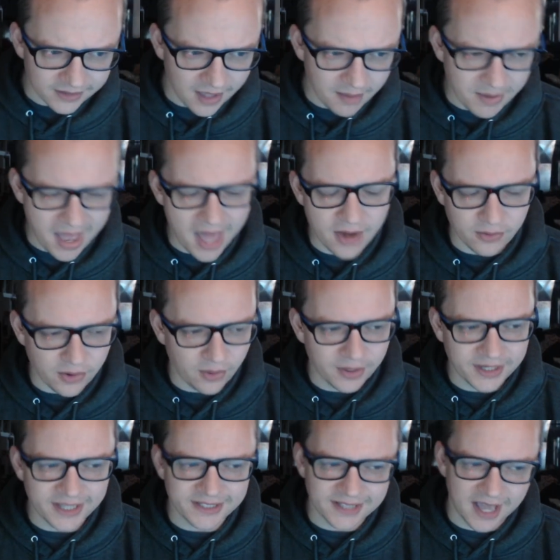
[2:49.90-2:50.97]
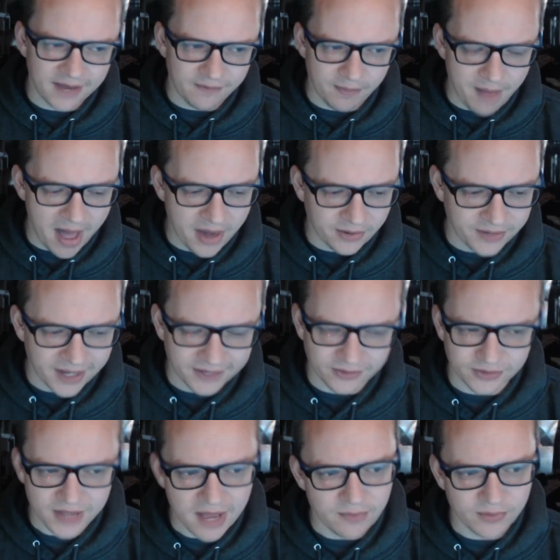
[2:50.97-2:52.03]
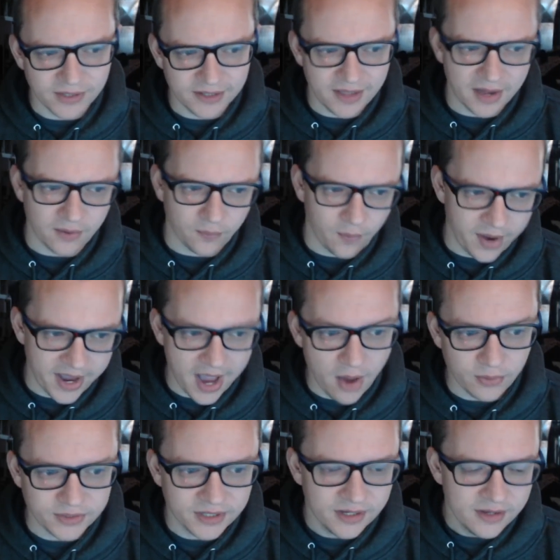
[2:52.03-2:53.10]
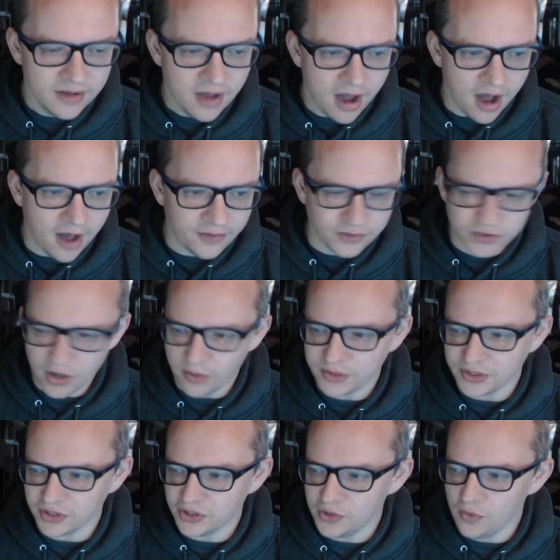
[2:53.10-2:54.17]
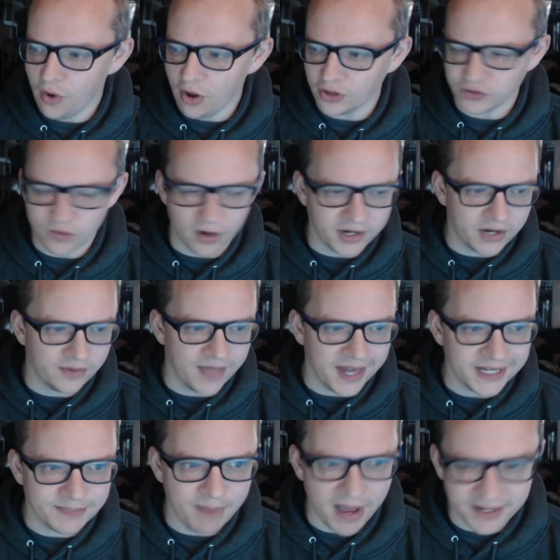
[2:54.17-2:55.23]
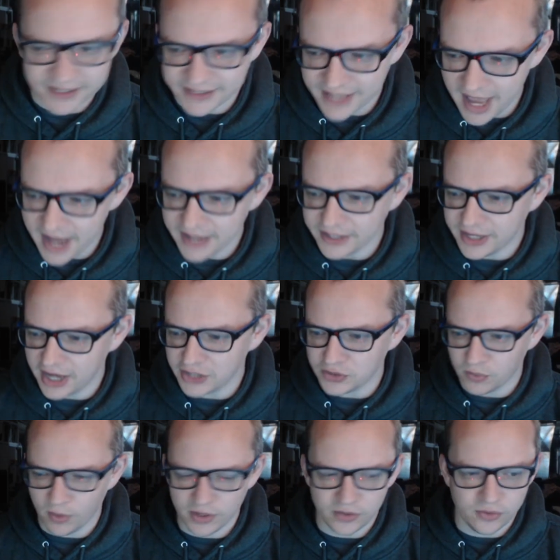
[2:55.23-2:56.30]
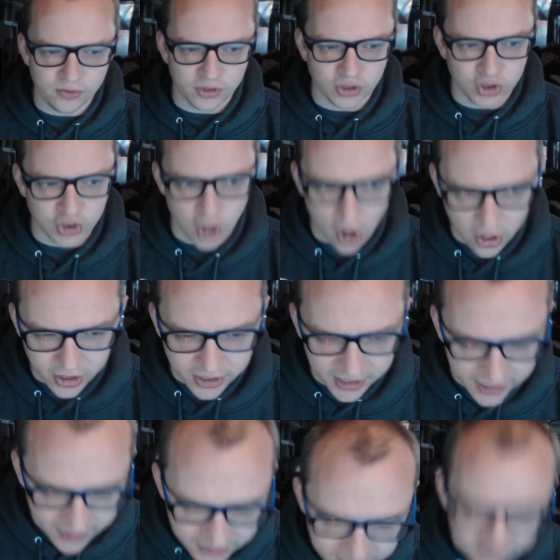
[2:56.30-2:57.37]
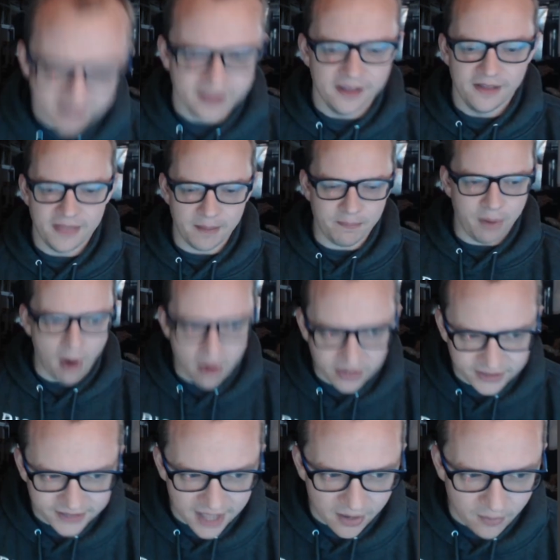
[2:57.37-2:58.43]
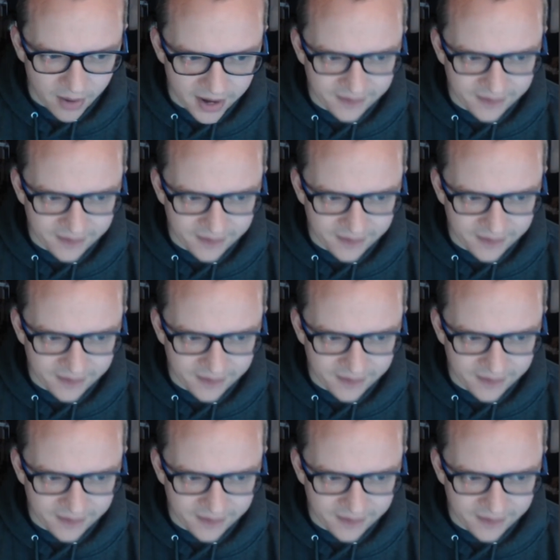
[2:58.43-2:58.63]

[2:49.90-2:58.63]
I don't know. It gets kind of a bottleneck. There's not really a lot of way out. There's always a U-Haul truck here. That is by design, in case you're wondering who the jerk is that parks that way.